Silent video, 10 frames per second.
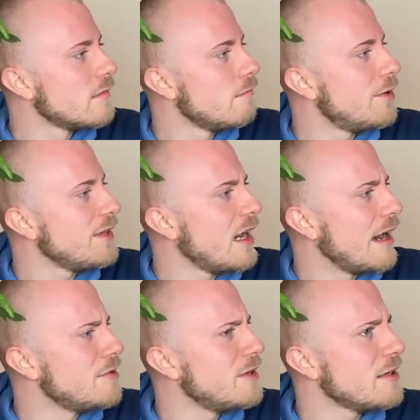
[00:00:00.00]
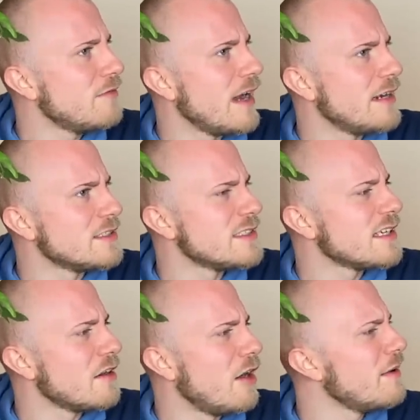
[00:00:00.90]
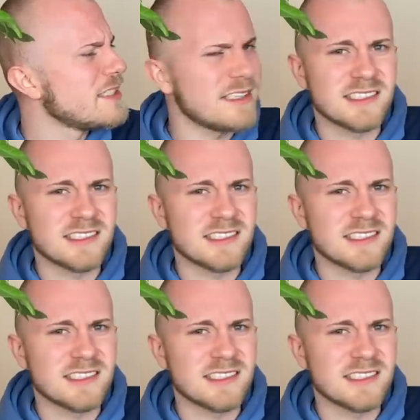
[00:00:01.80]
But yeah, I'm a big fan. It's just like always out of